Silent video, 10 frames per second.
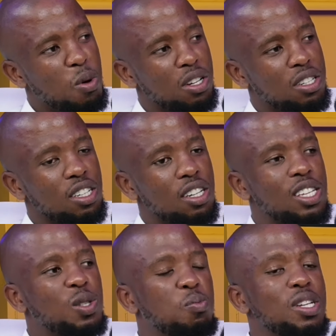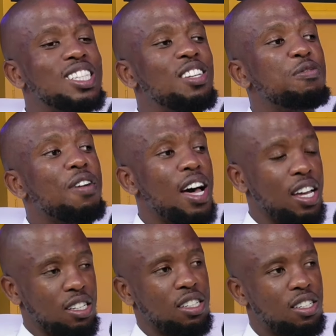Eish, it no, has been
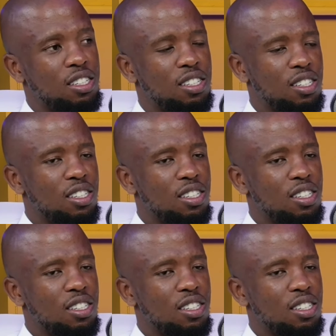defiled.